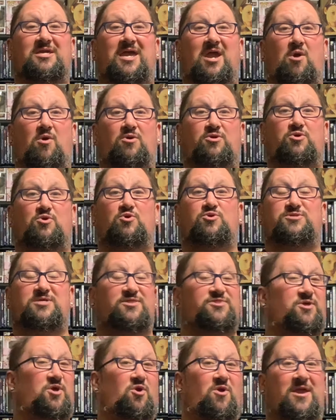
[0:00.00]
characters
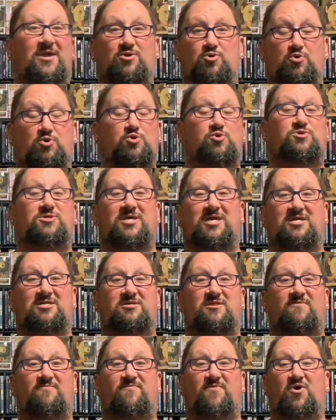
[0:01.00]
that they're introducing
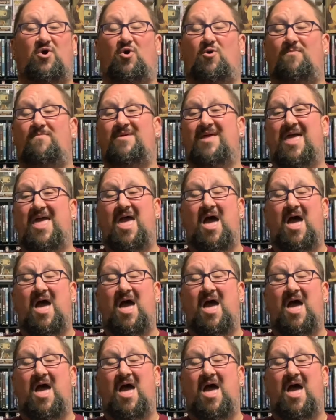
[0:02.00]
into the film.